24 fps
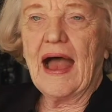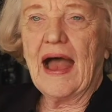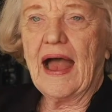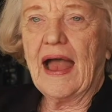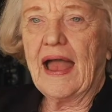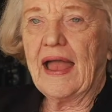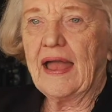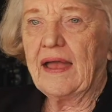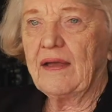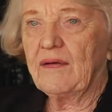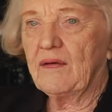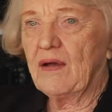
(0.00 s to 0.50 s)

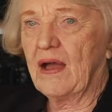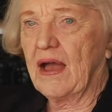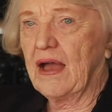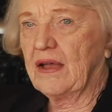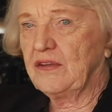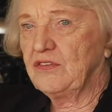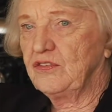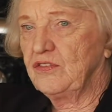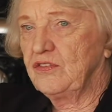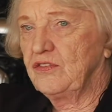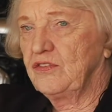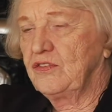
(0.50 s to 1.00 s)

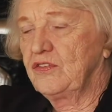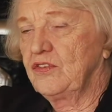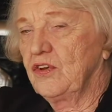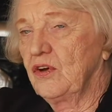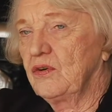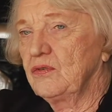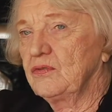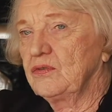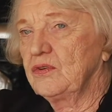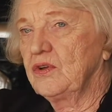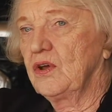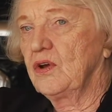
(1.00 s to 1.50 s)
I
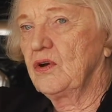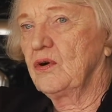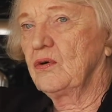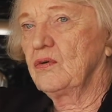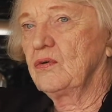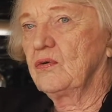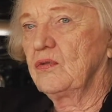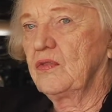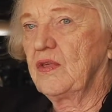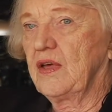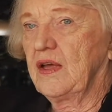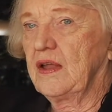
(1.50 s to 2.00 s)
don't
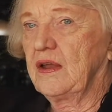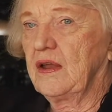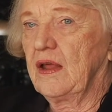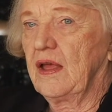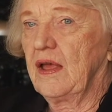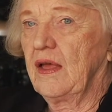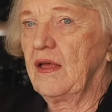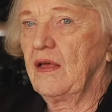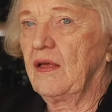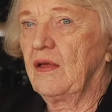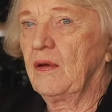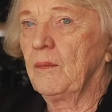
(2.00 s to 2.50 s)
know
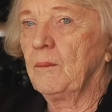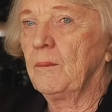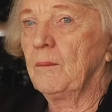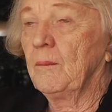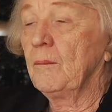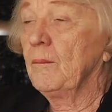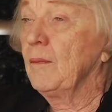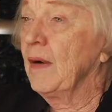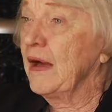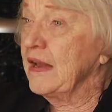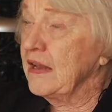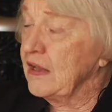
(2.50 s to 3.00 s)
that
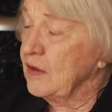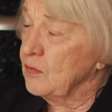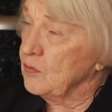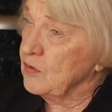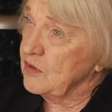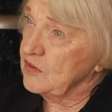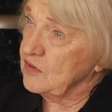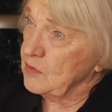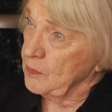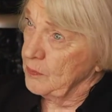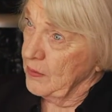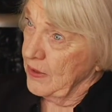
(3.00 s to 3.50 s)
money
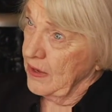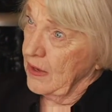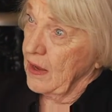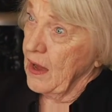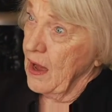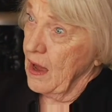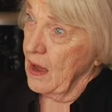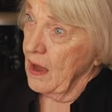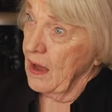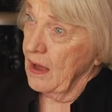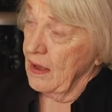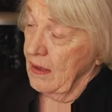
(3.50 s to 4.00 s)
was a big
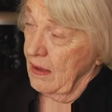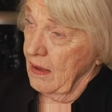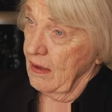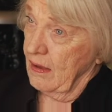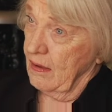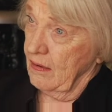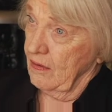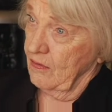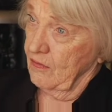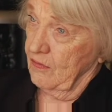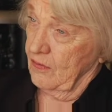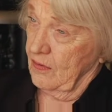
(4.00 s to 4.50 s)

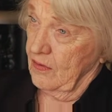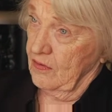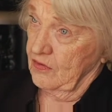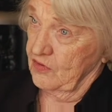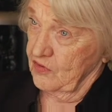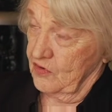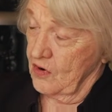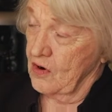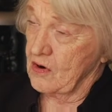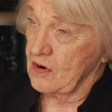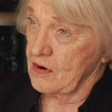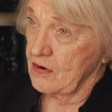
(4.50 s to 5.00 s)

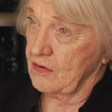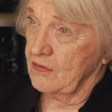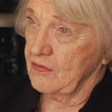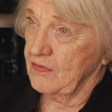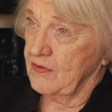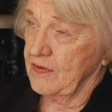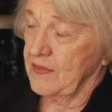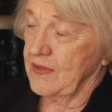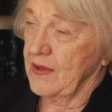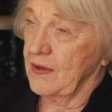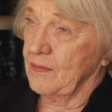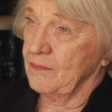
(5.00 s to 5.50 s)
starter
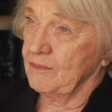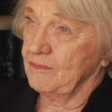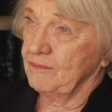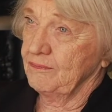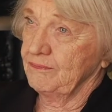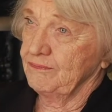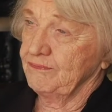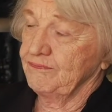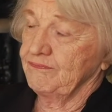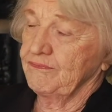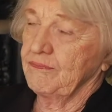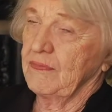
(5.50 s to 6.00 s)
for them,
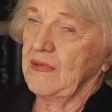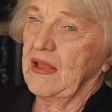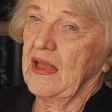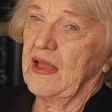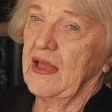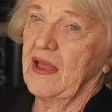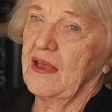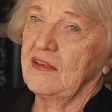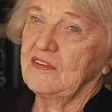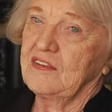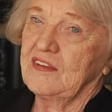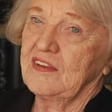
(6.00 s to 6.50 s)

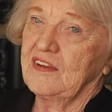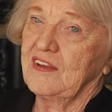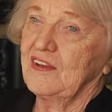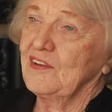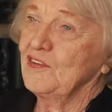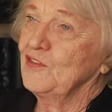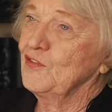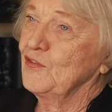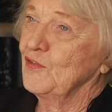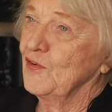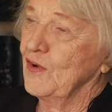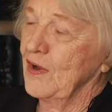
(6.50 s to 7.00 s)
as it
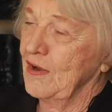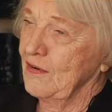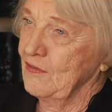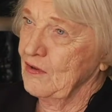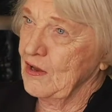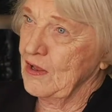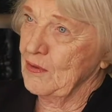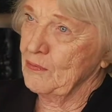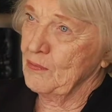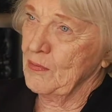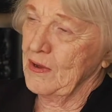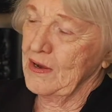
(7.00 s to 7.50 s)
is for
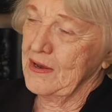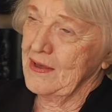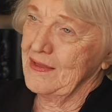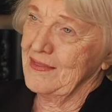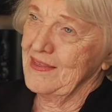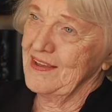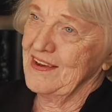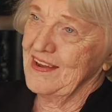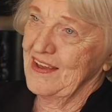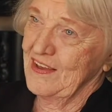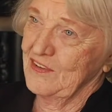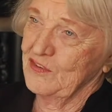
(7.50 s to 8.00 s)
anybody
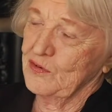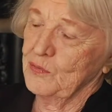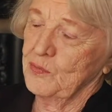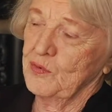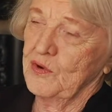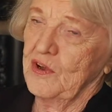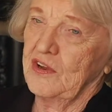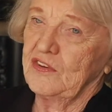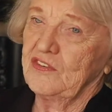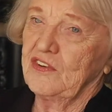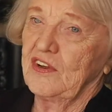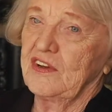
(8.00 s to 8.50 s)
that has a
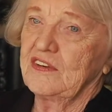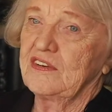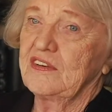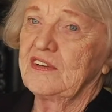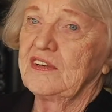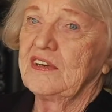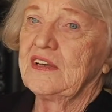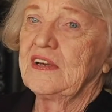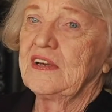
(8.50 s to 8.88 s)
project.